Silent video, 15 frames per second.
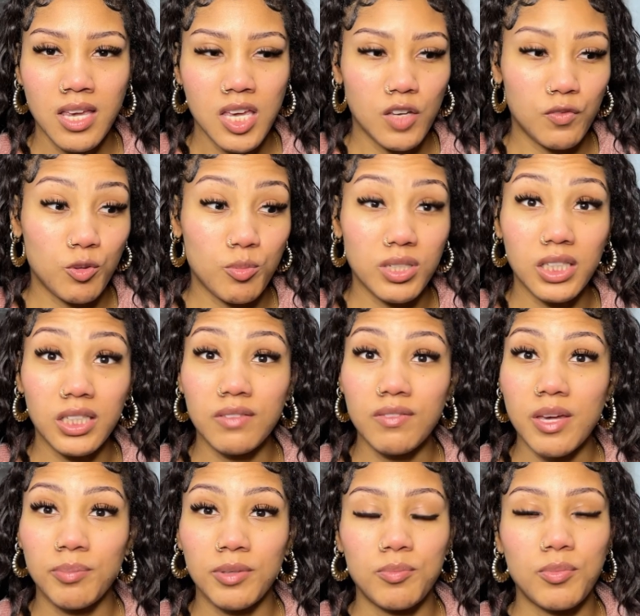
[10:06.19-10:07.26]
If you believe
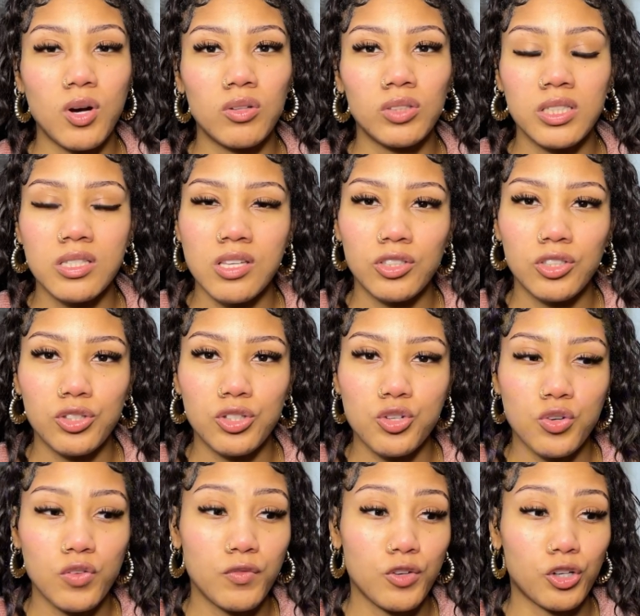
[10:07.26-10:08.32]
that people only tell you the
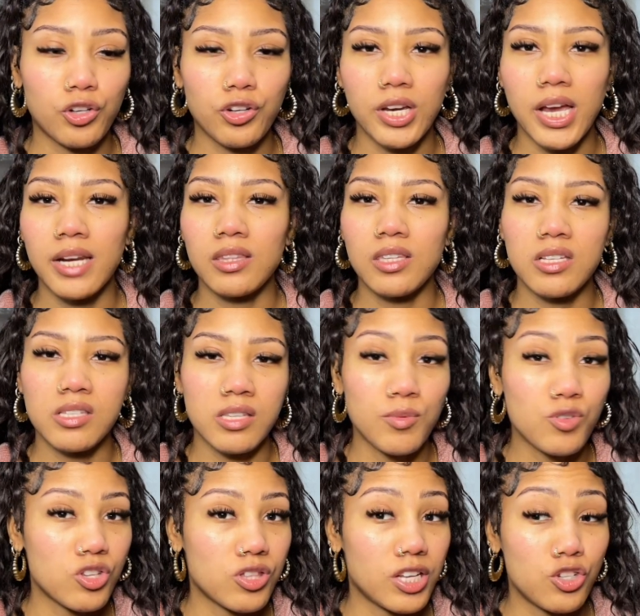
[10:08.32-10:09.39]
truth, you're creating the
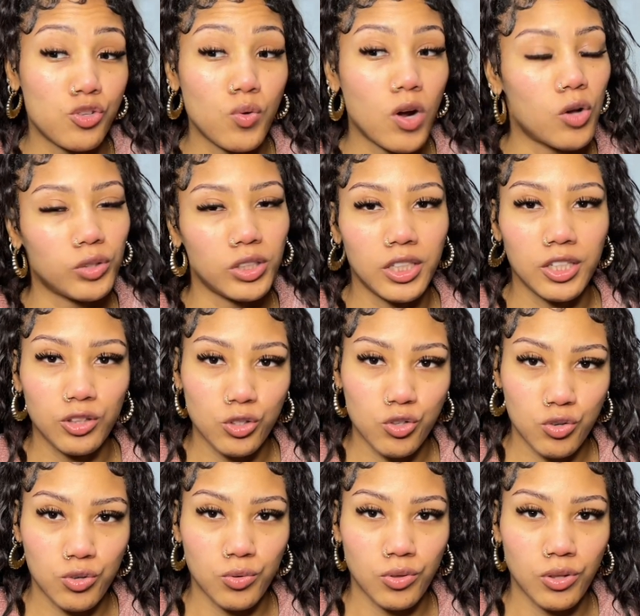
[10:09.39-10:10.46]
assumption that you only get the
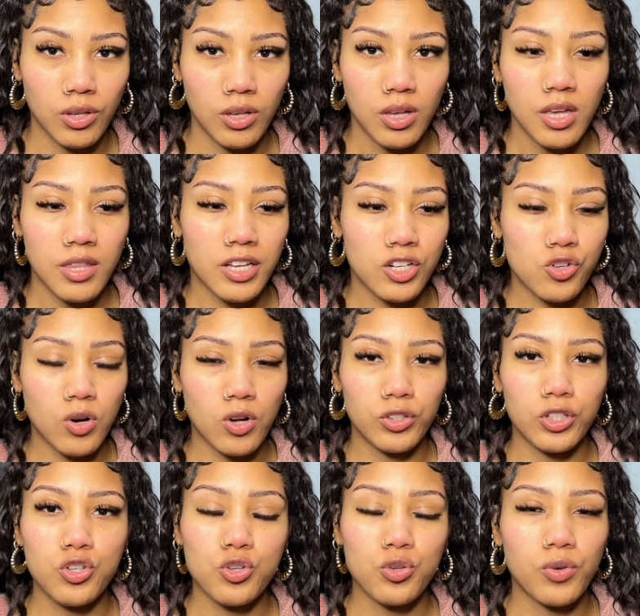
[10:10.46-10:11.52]
truth, that you
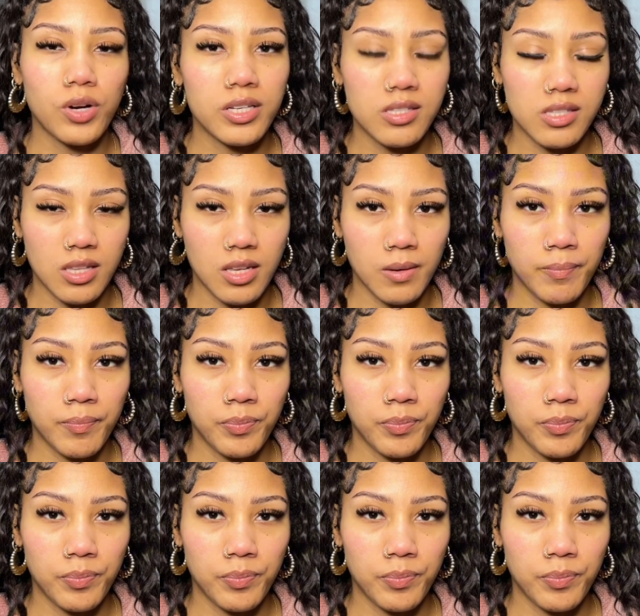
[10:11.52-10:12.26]
only trust them.